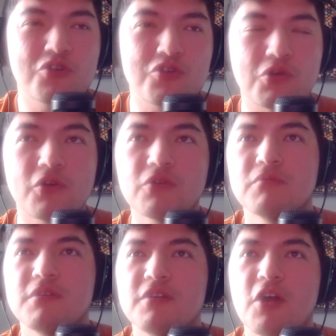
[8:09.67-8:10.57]
Sure.
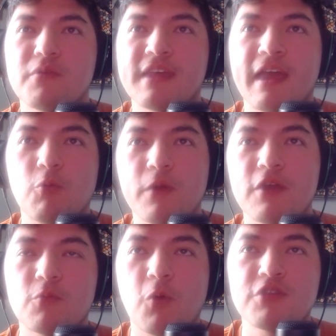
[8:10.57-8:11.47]
You know, it's kind of
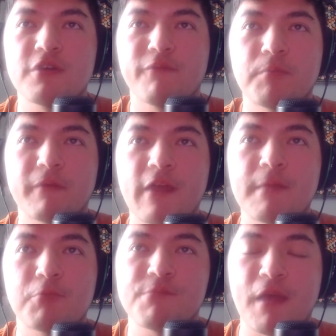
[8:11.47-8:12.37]
weird watching from the
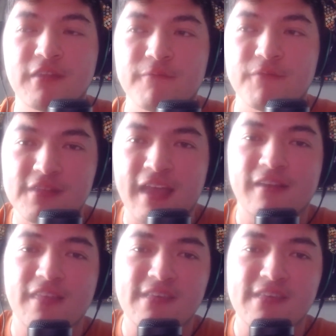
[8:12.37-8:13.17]
fan perspective and kind of